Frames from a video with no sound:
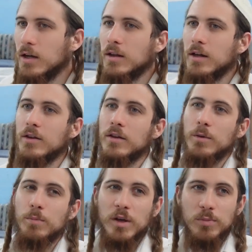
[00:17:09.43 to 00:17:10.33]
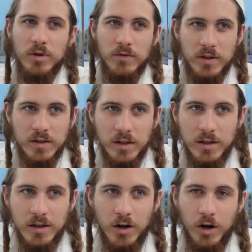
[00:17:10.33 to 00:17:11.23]
that the people of the
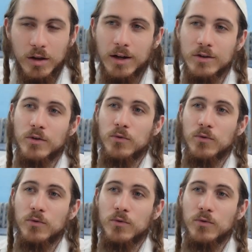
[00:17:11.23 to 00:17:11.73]
city are allowed to